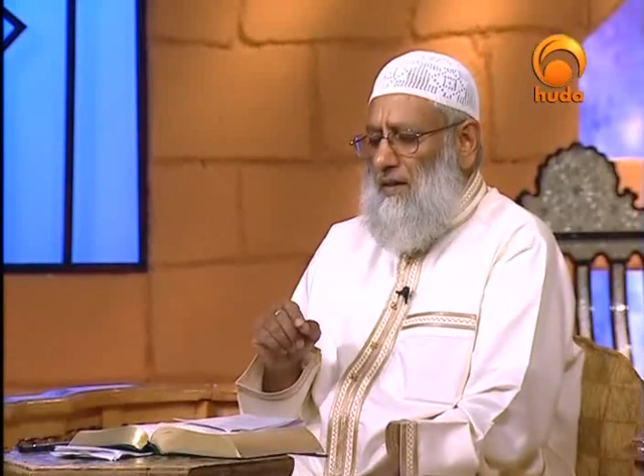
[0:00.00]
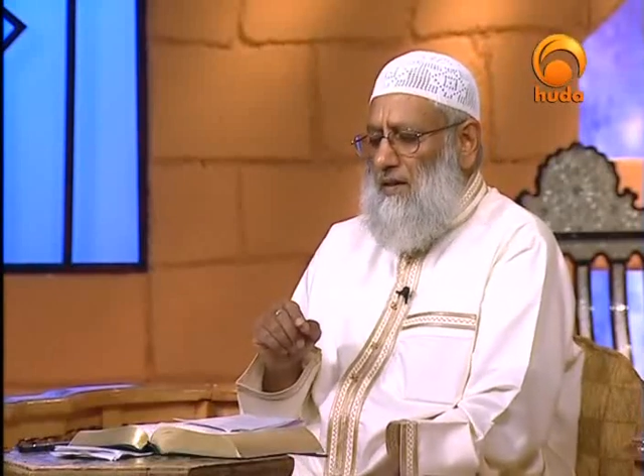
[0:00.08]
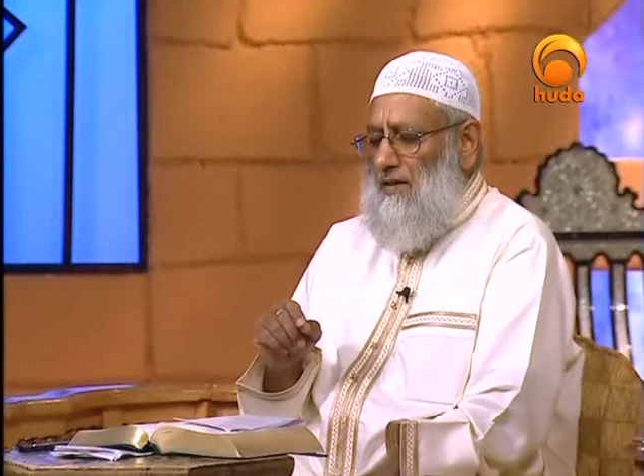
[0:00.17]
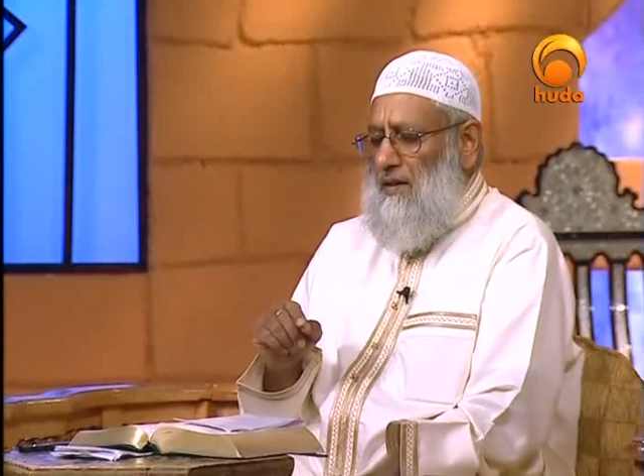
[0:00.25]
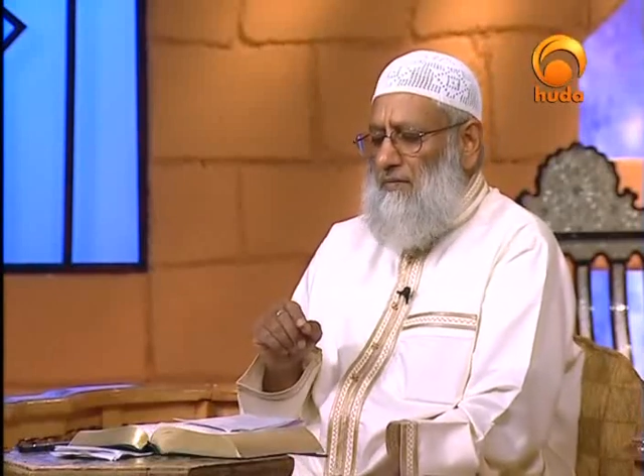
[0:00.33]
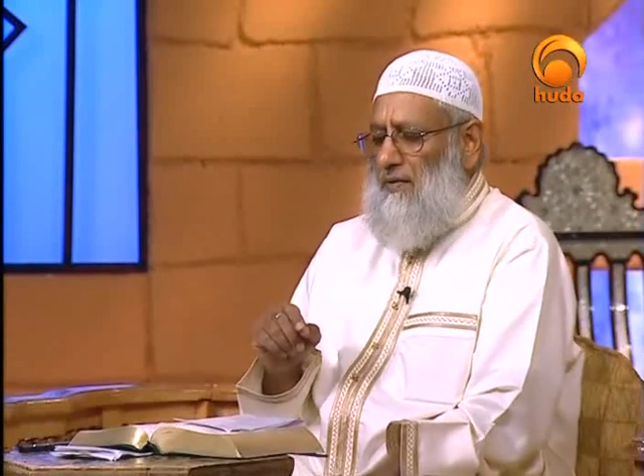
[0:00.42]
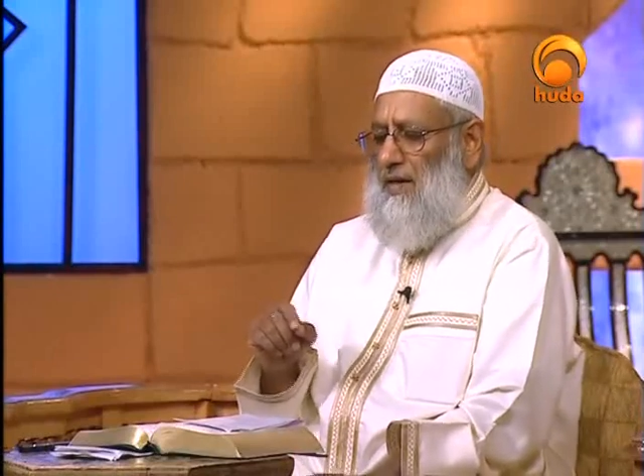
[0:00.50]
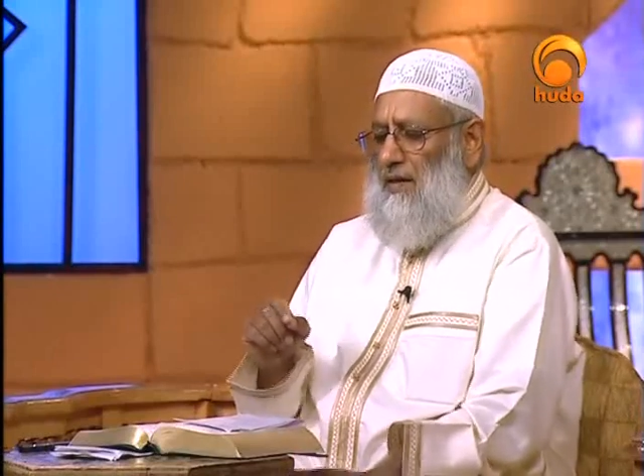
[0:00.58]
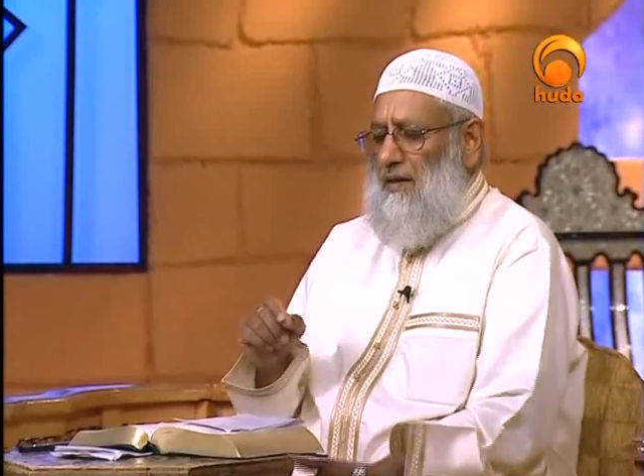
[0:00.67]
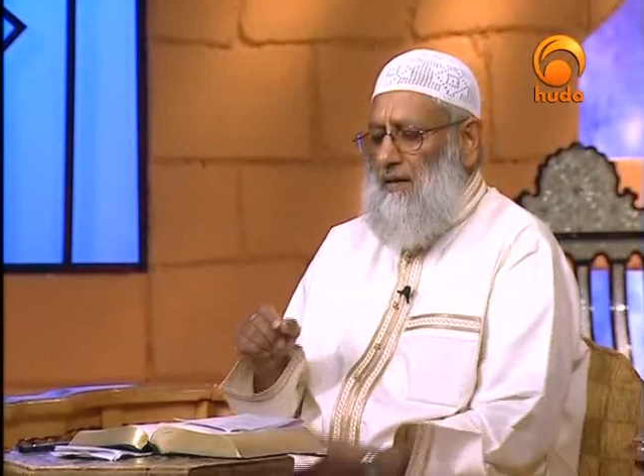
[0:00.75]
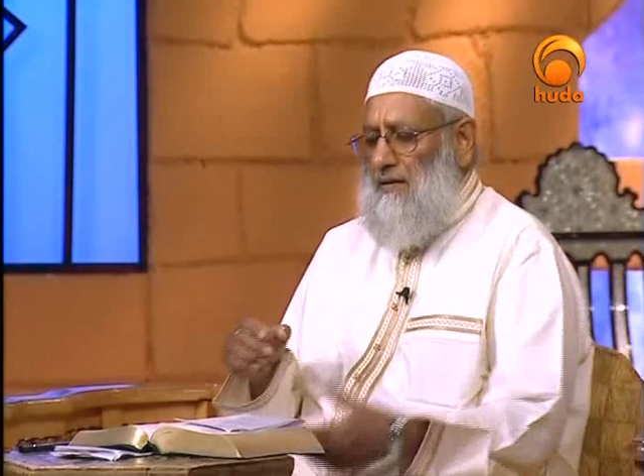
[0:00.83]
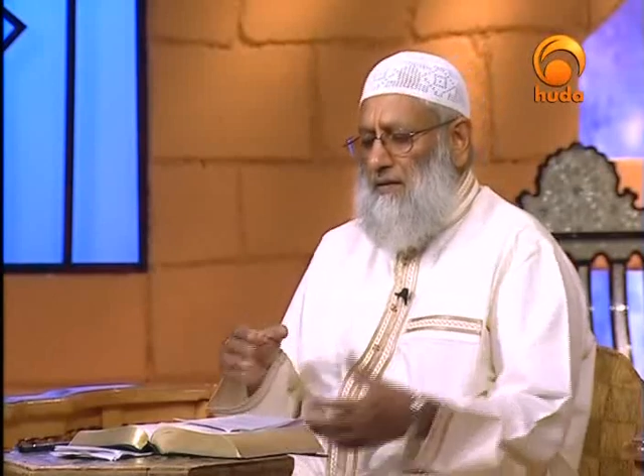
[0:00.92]
in a
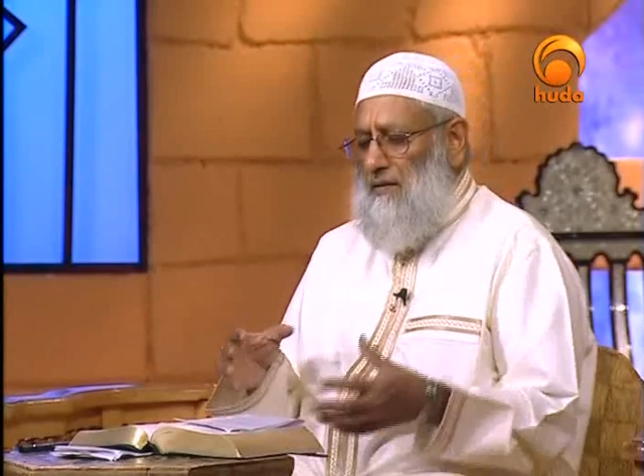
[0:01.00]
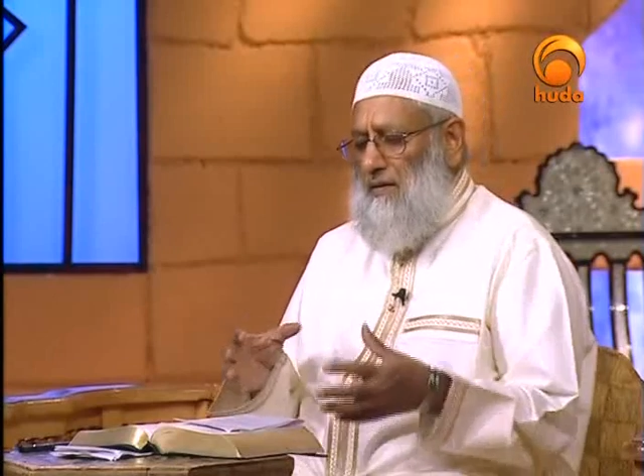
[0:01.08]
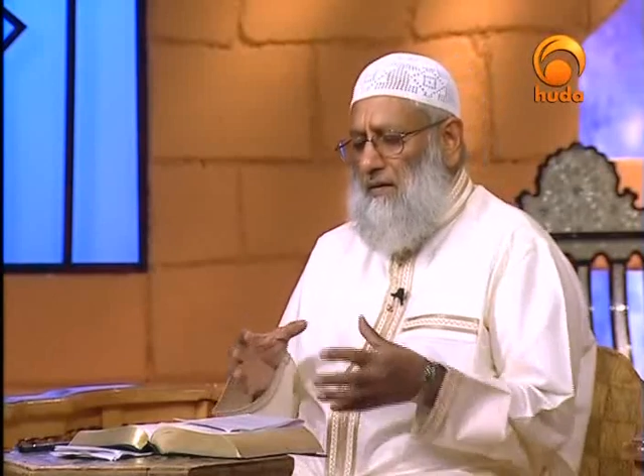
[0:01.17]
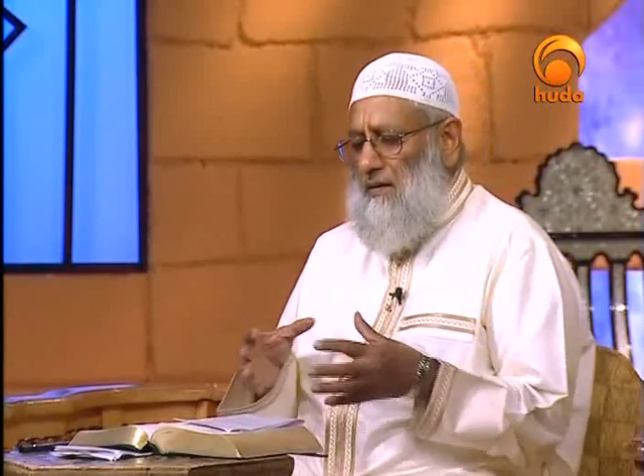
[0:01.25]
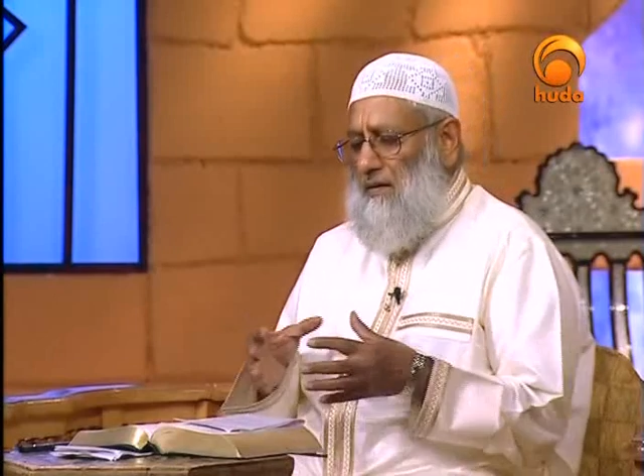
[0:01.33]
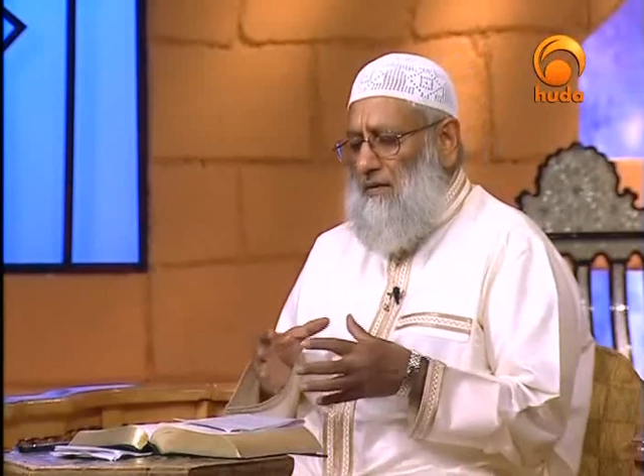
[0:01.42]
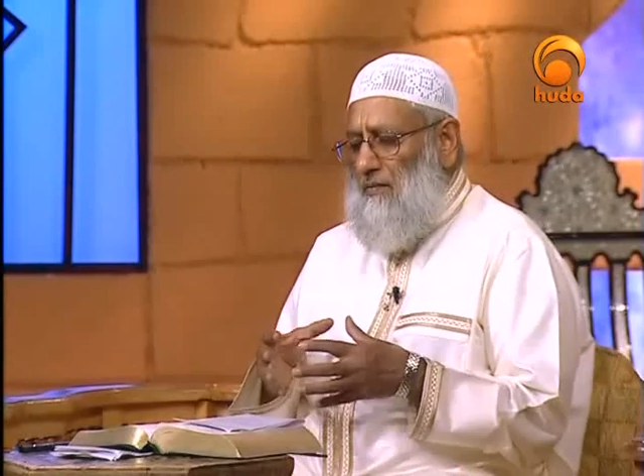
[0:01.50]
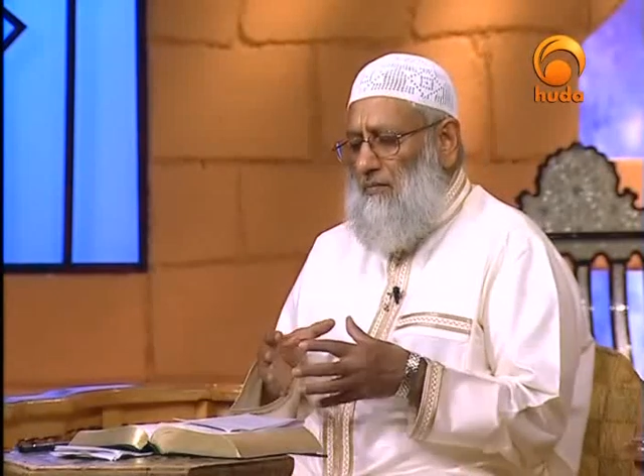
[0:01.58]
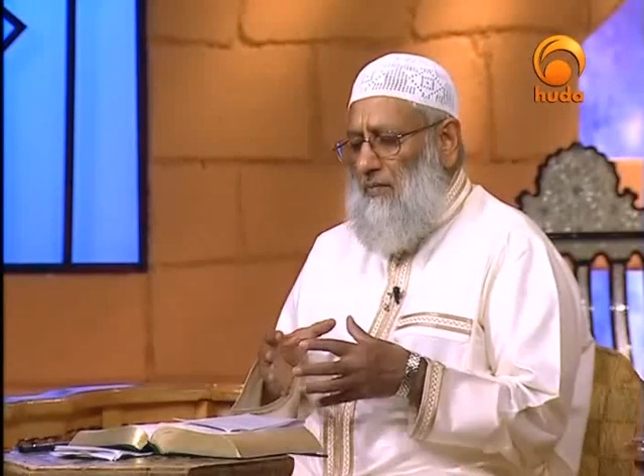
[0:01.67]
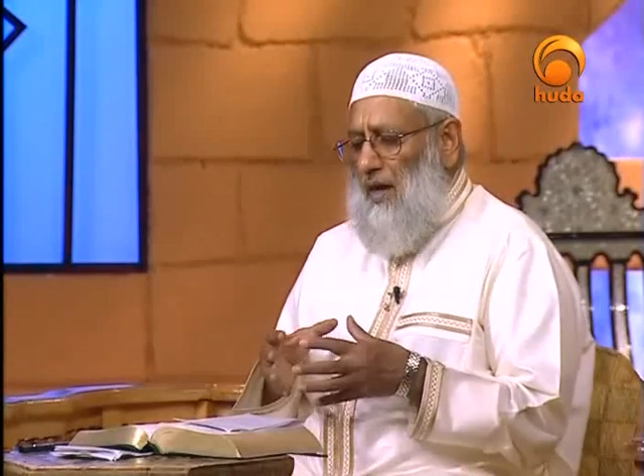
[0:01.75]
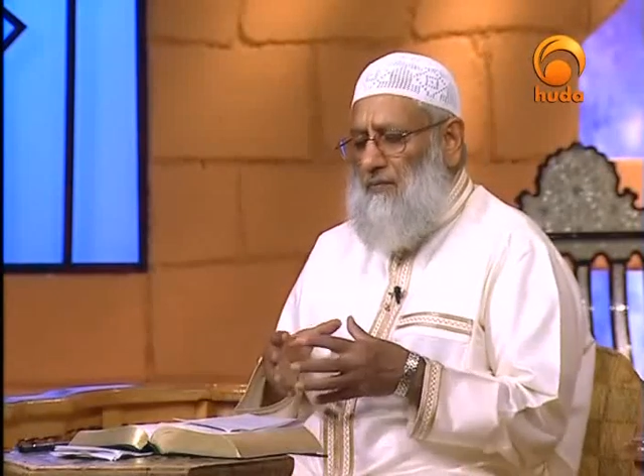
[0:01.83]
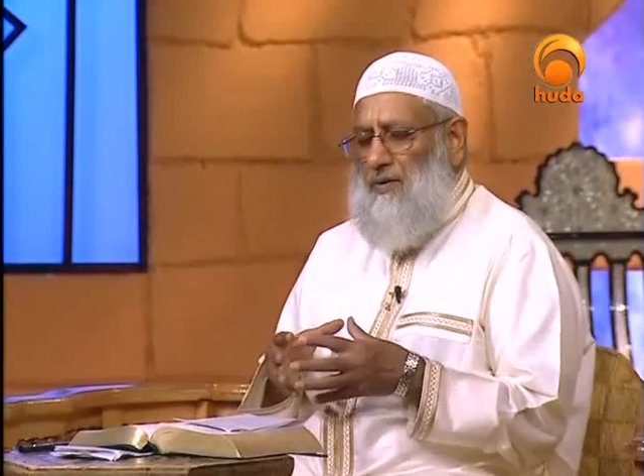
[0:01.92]
way by